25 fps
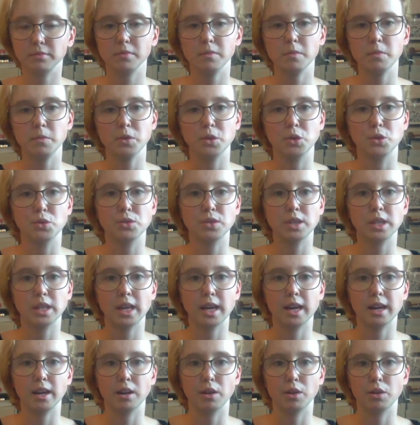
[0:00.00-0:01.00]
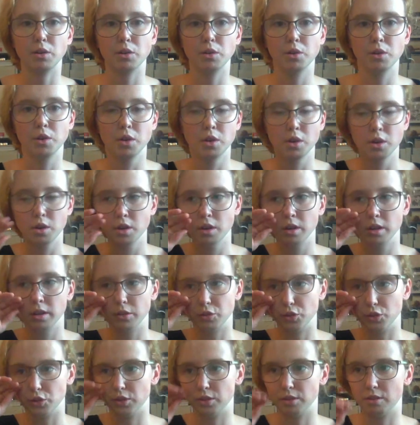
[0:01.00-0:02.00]
you see how
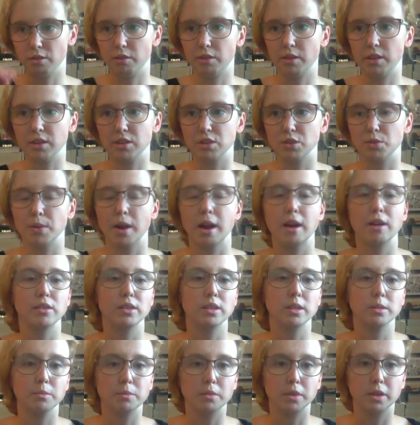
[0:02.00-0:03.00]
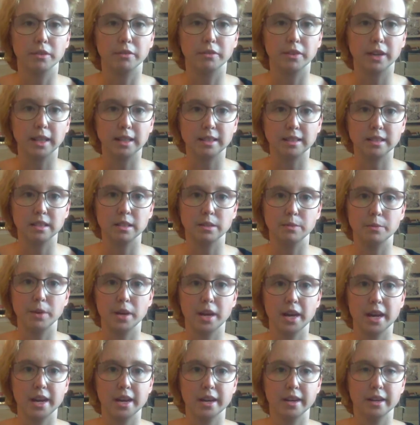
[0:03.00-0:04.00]
just the things around him affect him,
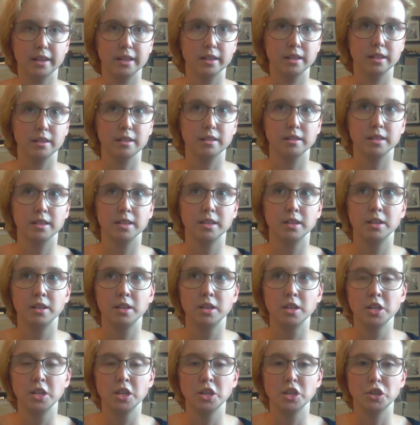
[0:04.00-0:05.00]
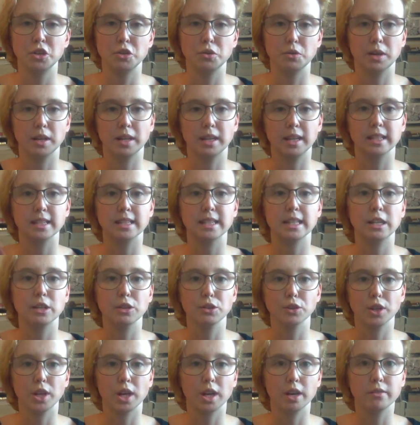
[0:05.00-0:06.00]
and you get to hear
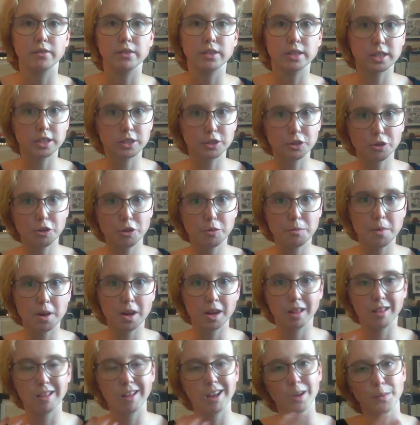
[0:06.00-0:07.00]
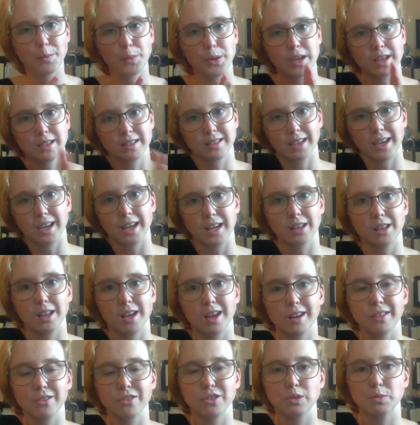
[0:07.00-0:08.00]
a lot of his internal monologue, because again, a
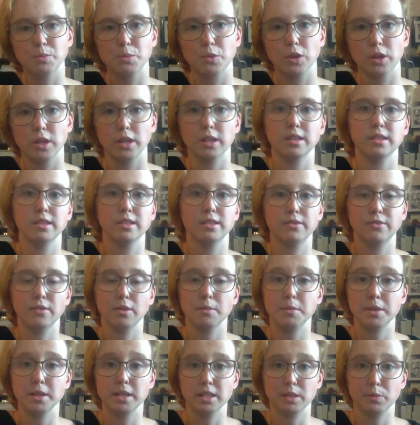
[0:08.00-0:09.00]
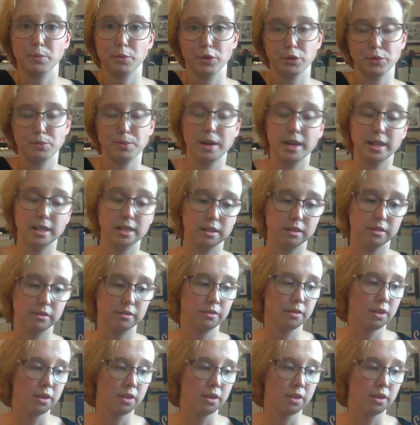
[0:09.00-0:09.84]
lot of this book is from his perspective.